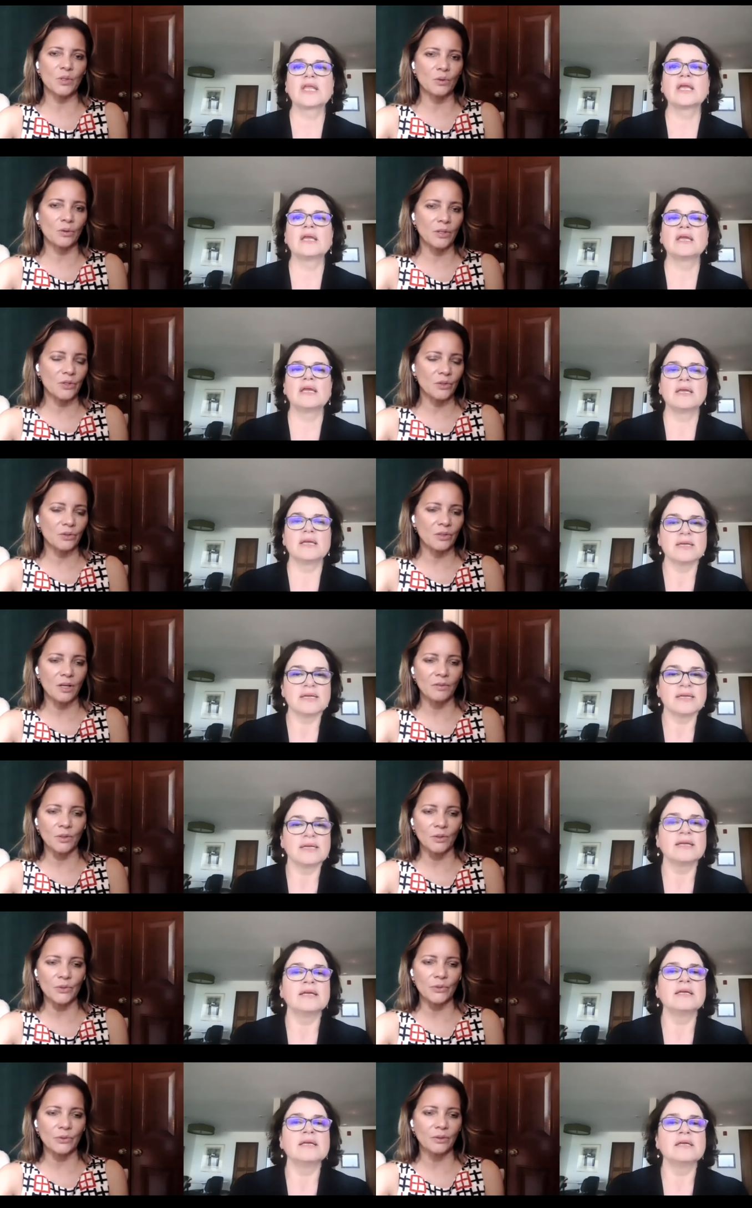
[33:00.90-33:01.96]
Speaker 1: stories or
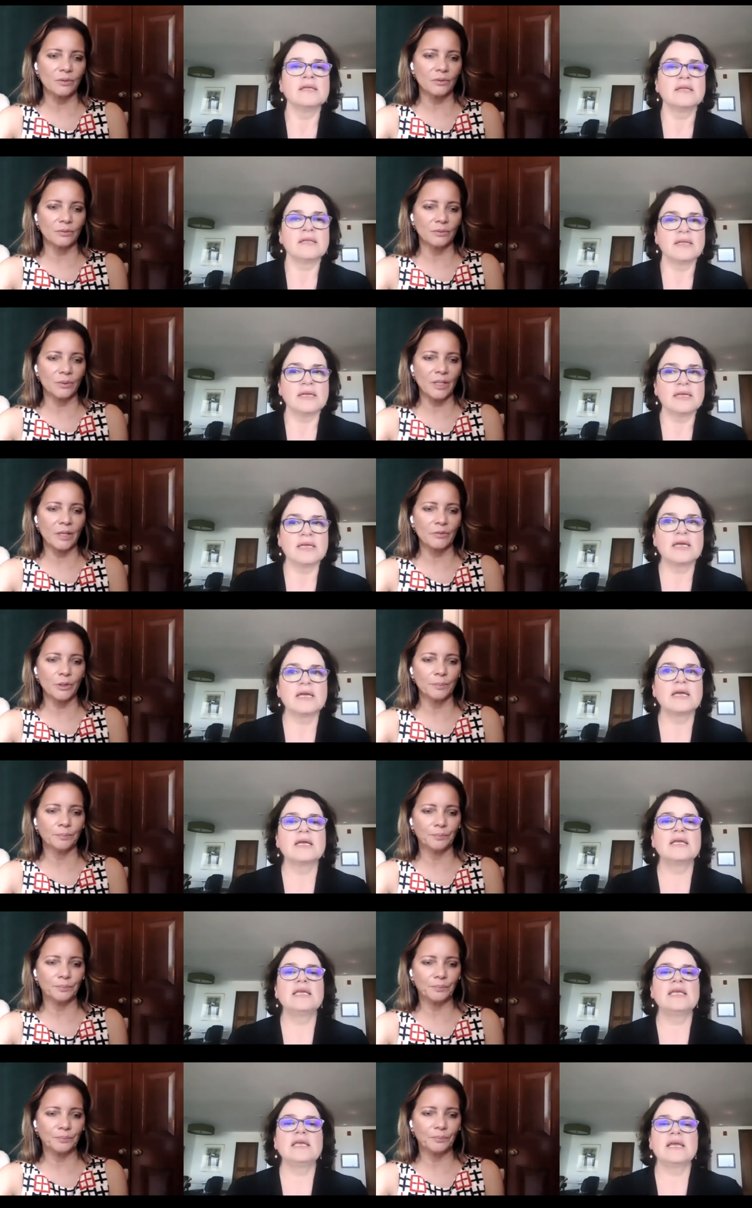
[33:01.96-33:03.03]
novels or whatever?
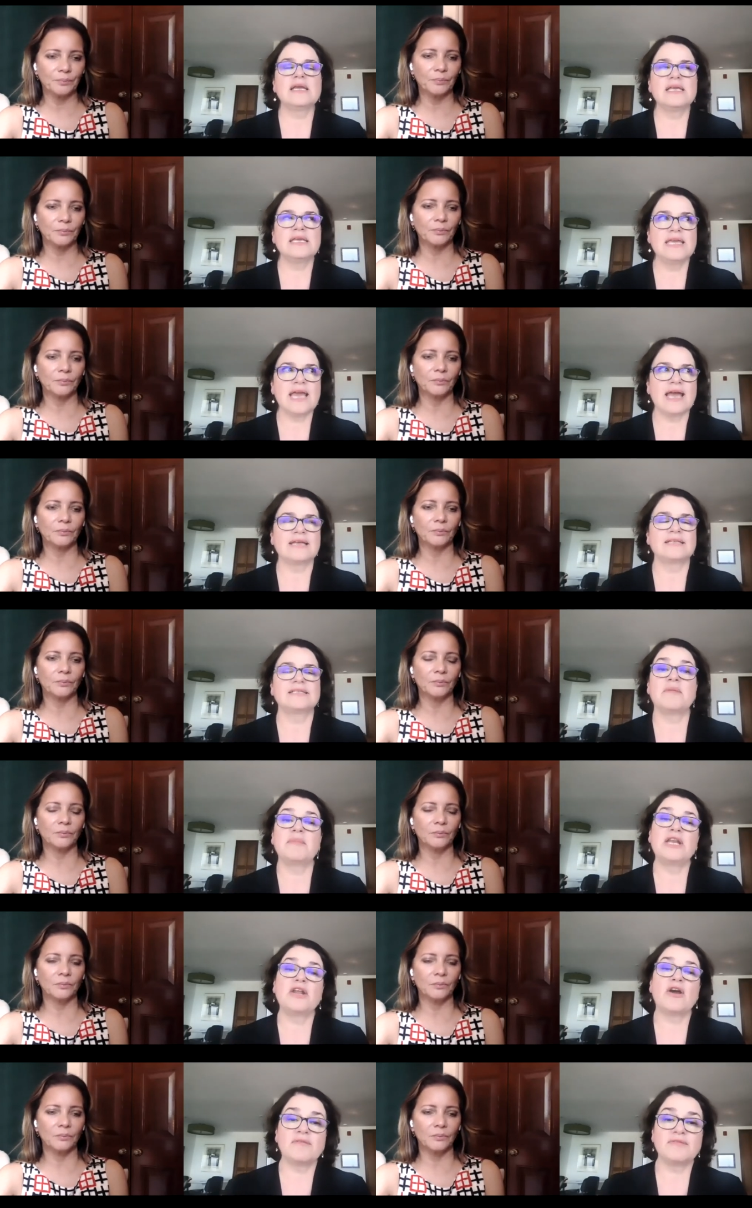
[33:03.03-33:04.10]
Speaker 2: Yes, I
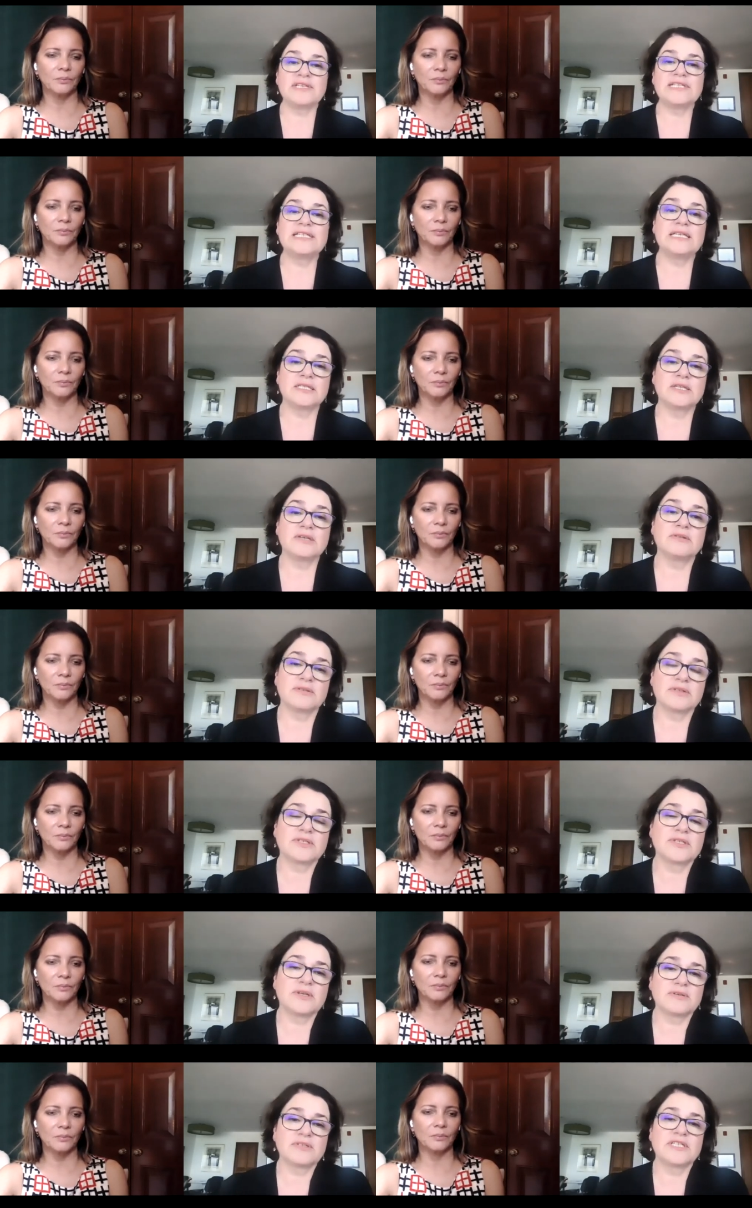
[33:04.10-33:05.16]
mean obviously. So
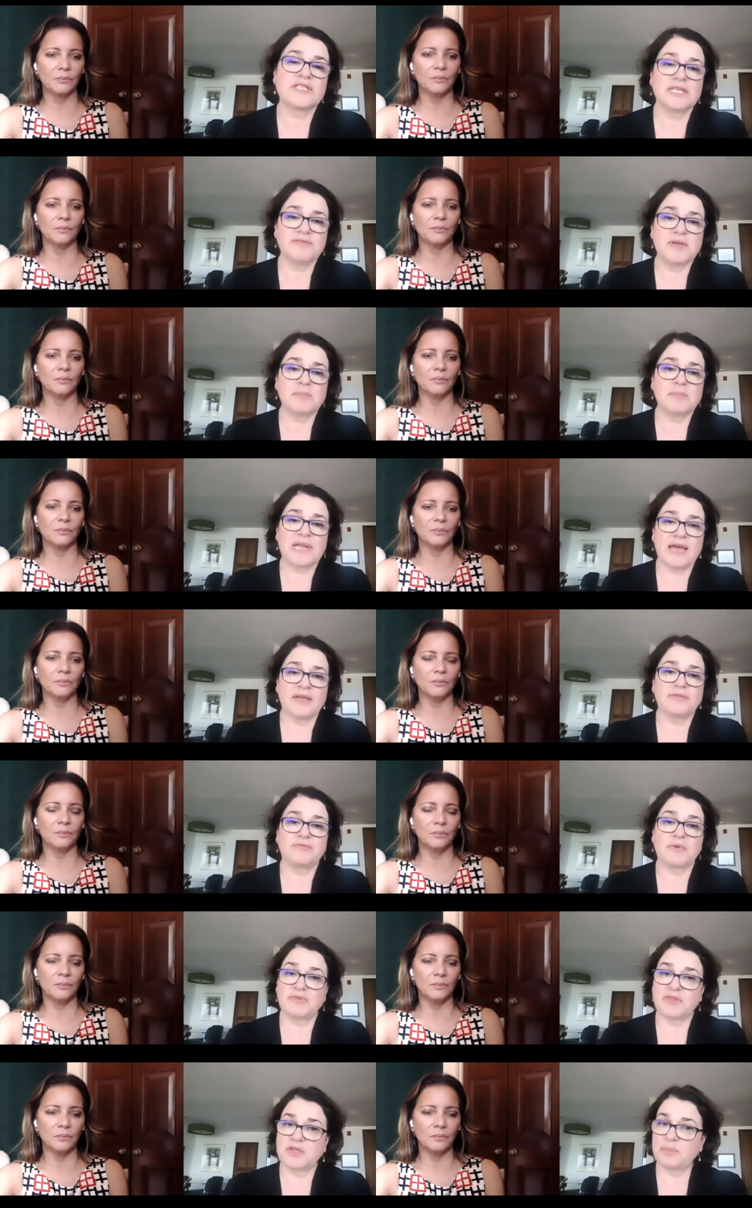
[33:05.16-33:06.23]
so Sylvia Plath
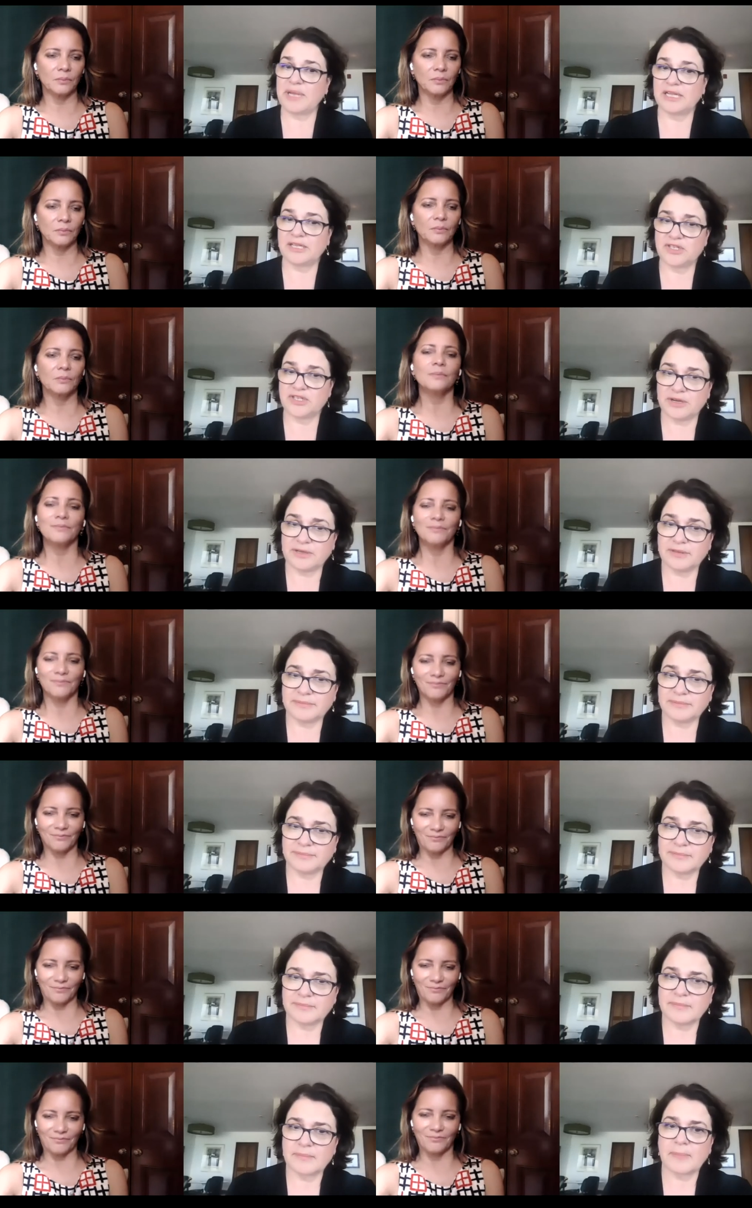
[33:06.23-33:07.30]
wrote The Bell Jar,
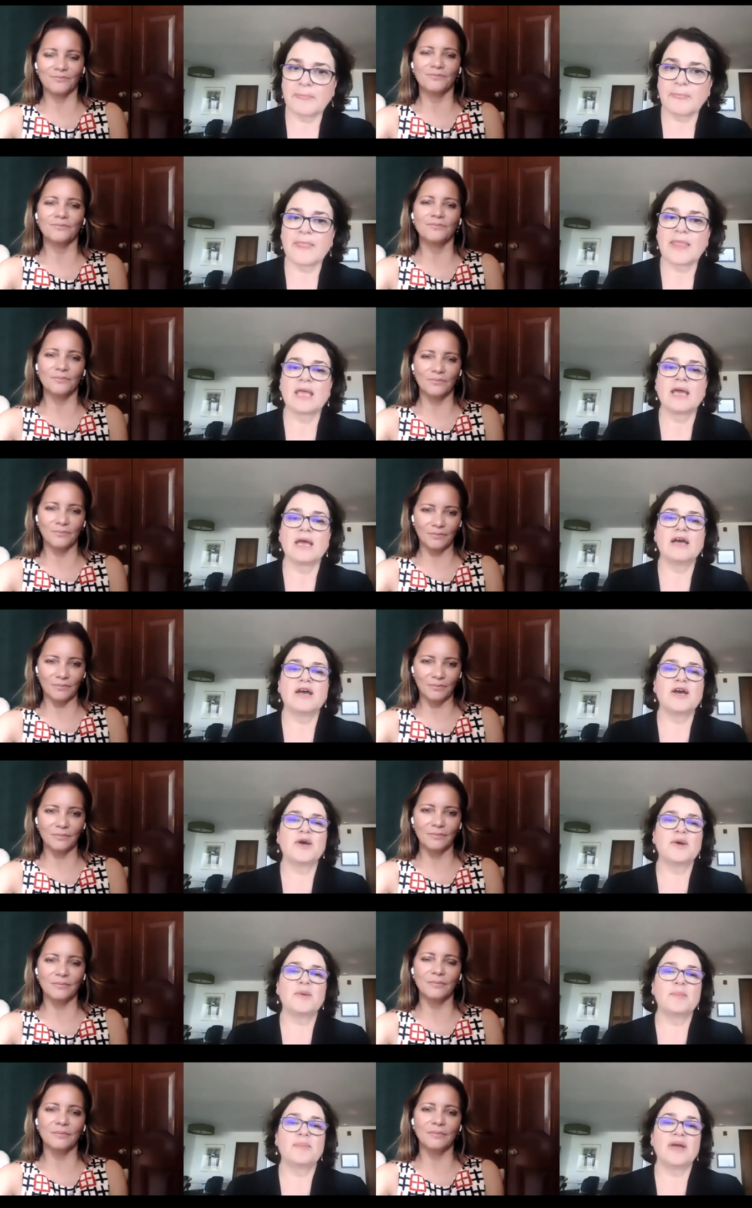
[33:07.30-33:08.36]
mm-hmm.
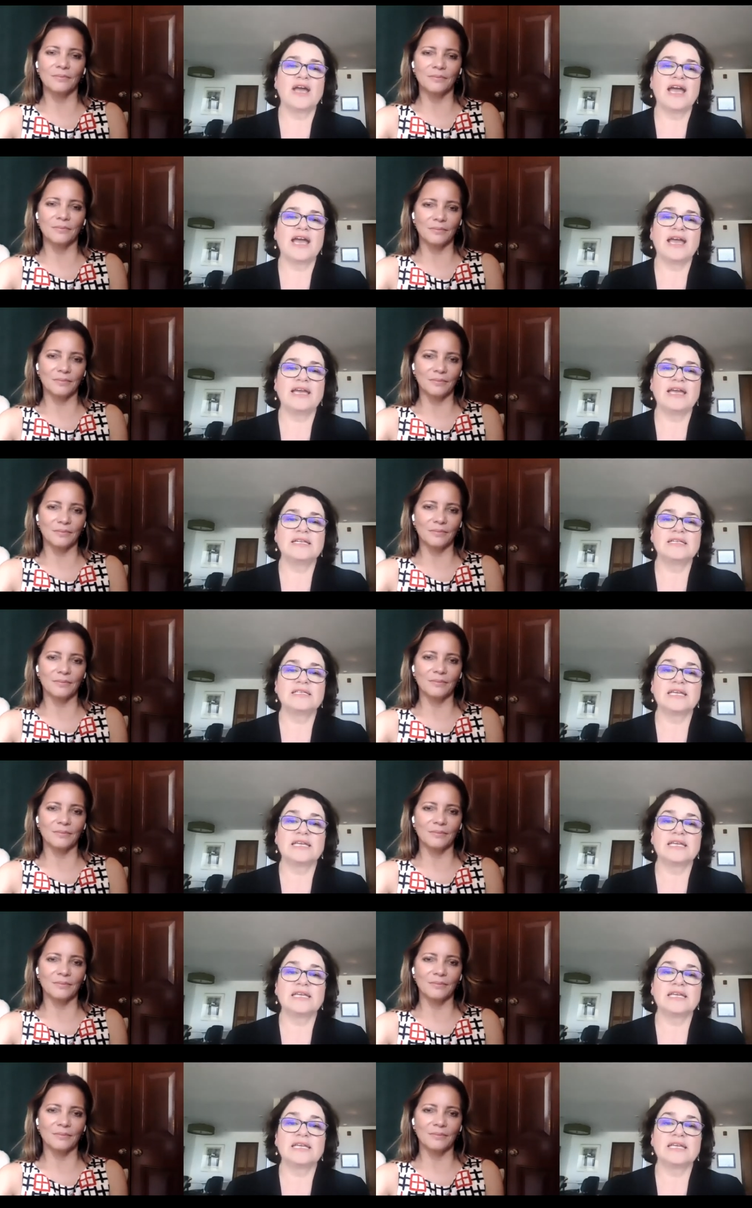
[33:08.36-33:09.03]
um, and